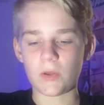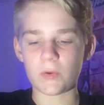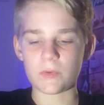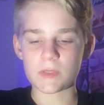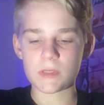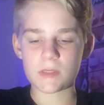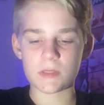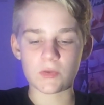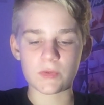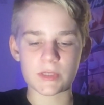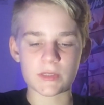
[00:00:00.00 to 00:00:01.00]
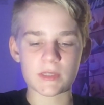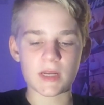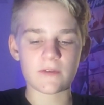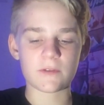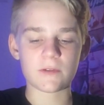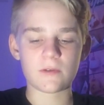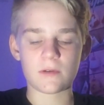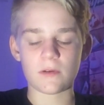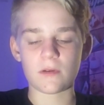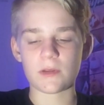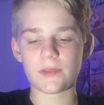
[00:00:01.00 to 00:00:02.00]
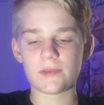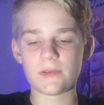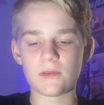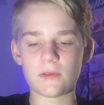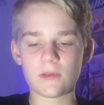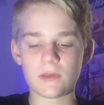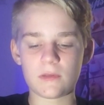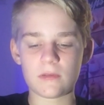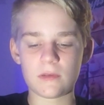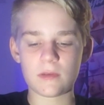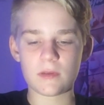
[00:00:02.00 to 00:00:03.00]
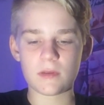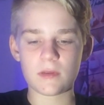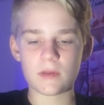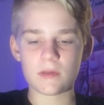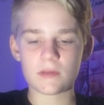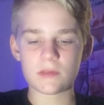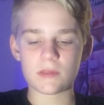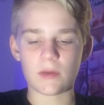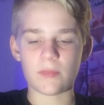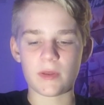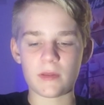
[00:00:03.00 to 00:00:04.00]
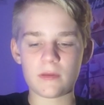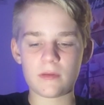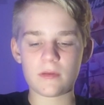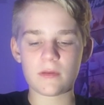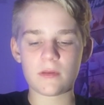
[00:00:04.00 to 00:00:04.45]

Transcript: Who's this? Luis Gustavo. Alright. It's not bad.